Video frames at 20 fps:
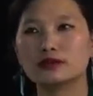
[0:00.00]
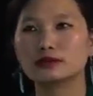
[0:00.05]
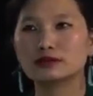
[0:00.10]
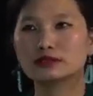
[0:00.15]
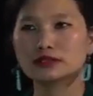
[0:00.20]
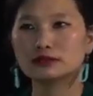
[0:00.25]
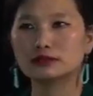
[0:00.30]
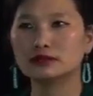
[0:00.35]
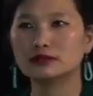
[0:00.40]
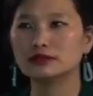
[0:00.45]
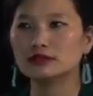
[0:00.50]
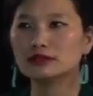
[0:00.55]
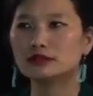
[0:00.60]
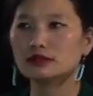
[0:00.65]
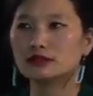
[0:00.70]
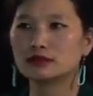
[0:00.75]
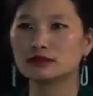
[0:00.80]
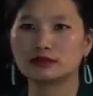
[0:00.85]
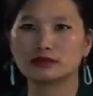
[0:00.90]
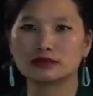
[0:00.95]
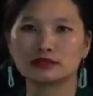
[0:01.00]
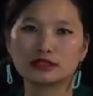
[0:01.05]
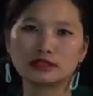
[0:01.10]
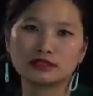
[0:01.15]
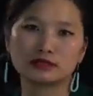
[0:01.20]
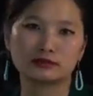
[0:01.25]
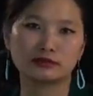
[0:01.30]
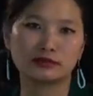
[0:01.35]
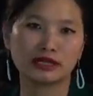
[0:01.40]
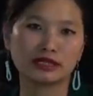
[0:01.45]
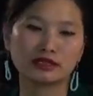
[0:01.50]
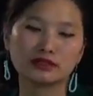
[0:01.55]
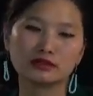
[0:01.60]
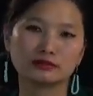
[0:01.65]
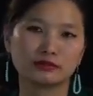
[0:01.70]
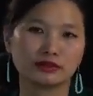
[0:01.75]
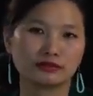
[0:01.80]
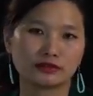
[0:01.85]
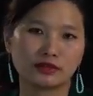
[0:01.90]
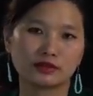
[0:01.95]
on the Google, or it may
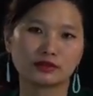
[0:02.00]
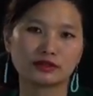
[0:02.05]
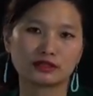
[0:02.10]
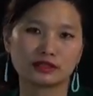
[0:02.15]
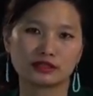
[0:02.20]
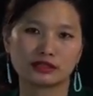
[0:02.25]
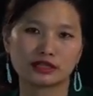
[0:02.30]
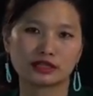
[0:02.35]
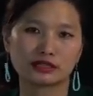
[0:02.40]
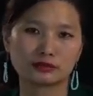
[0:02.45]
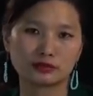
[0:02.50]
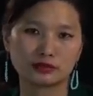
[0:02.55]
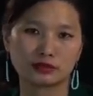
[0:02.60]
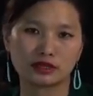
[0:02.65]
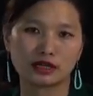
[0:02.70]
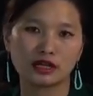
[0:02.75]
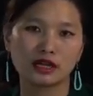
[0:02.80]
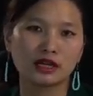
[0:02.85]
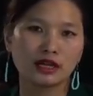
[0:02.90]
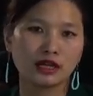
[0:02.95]
not be found in the textbook.